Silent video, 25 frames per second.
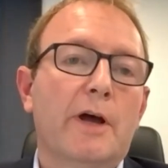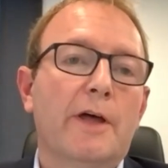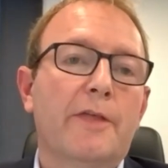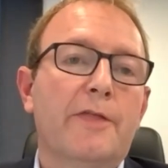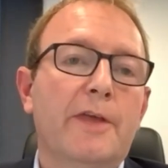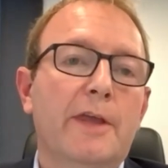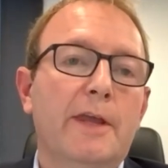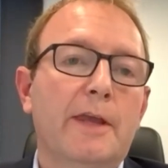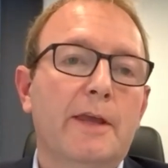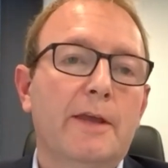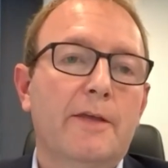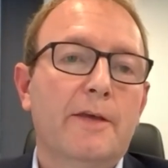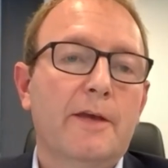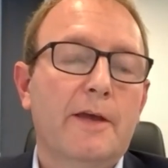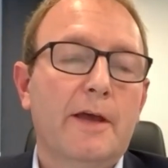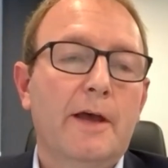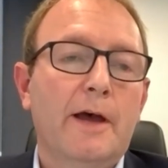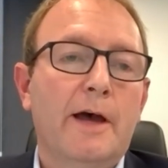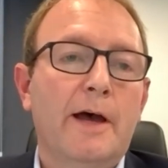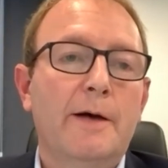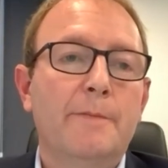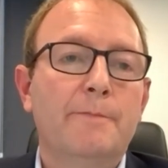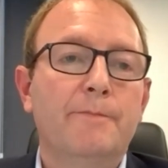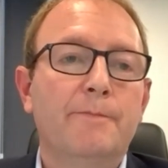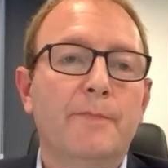I think
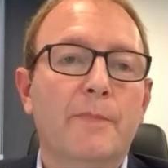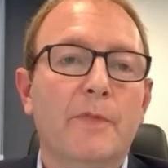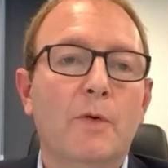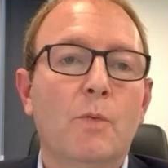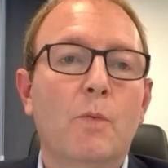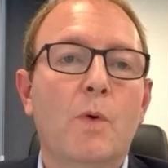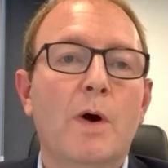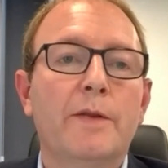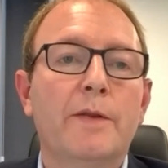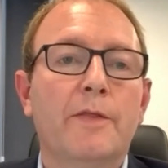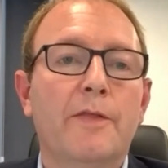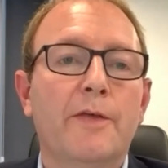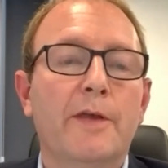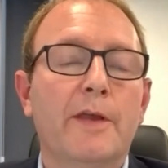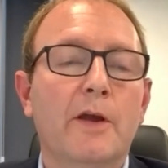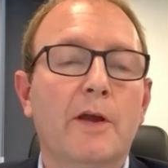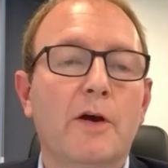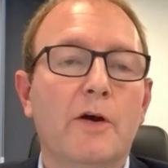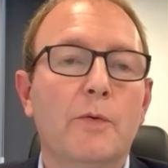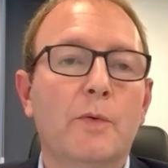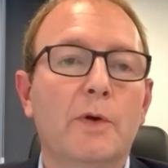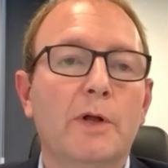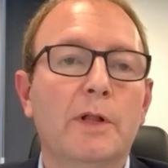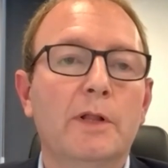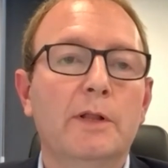the one thing
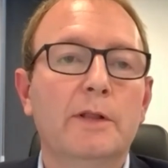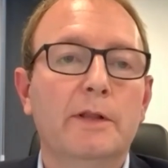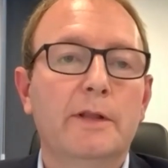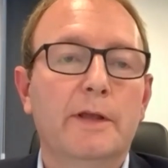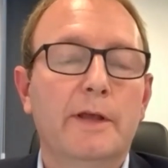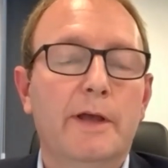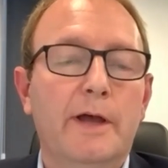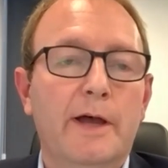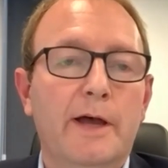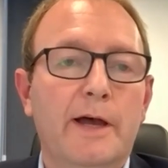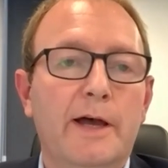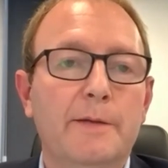I will